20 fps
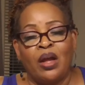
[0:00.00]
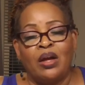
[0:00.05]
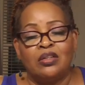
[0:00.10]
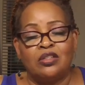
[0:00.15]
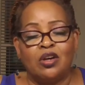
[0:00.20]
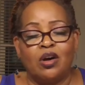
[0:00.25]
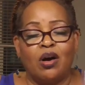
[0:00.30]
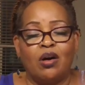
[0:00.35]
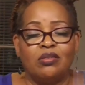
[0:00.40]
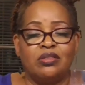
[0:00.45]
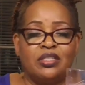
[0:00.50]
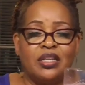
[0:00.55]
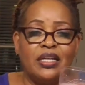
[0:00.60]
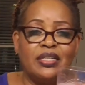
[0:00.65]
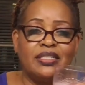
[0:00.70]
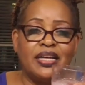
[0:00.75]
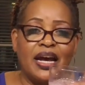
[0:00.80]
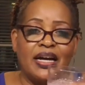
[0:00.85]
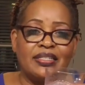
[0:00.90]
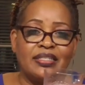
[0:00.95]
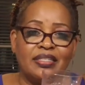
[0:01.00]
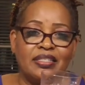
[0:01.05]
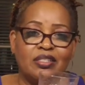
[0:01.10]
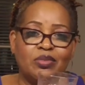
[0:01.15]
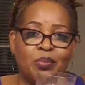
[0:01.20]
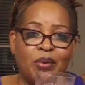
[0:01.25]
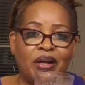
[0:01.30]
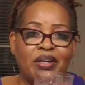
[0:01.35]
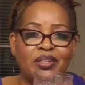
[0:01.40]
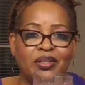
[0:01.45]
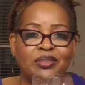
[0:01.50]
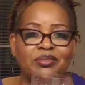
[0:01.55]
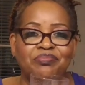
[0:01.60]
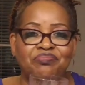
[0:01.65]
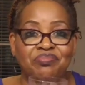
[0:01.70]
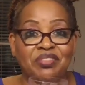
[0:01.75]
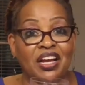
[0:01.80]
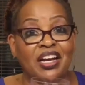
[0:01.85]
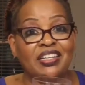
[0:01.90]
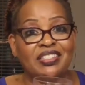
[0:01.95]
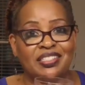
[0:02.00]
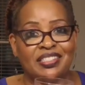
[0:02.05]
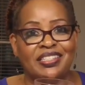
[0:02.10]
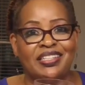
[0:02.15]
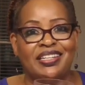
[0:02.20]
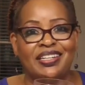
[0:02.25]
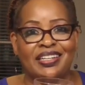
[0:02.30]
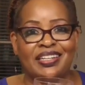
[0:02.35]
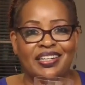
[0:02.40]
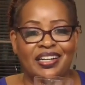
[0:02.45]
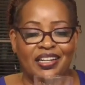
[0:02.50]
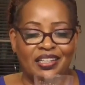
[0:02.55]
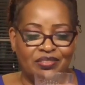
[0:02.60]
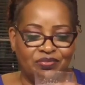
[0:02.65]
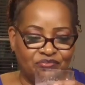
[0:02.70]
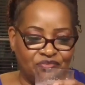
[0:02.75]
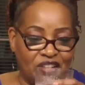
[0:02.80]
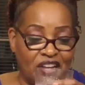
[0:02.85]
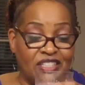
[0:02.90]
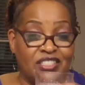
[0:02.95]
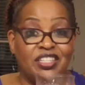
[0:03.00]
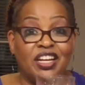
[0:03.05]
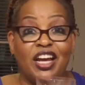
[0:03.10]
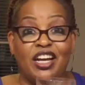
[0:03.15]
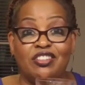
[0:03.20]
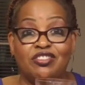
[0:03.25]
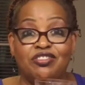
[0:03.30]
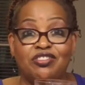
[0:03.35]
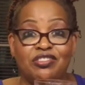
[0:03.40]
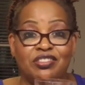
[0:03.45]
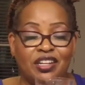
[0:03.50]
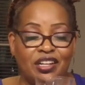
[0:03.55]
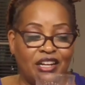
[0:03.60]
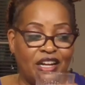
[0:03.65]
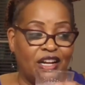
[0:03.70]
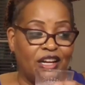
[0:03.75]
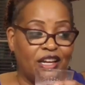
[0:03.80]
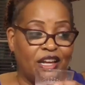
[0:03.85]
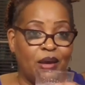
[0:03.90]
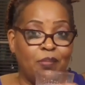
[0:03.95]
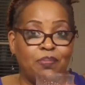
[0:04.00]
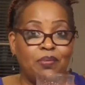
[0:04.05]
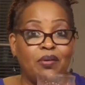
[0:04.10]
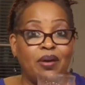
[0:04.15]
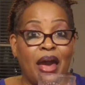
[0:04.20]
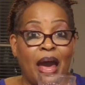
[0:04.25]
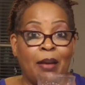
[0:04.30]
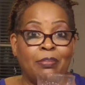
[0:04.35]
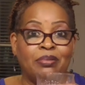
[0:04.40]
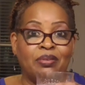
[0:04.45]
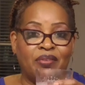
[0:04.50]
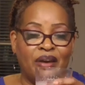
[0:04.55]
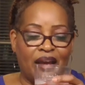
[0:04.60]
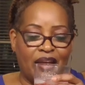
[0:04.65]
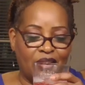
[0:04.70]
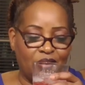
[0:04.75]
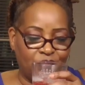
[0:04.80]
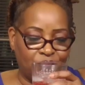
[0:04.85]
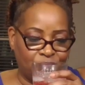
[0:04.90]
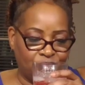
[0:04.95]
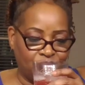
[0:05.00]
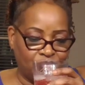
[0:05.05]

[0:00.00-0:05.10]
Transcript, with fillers: So go see Texas Swindle. It's good. It's interesting. It'll keep you captivated.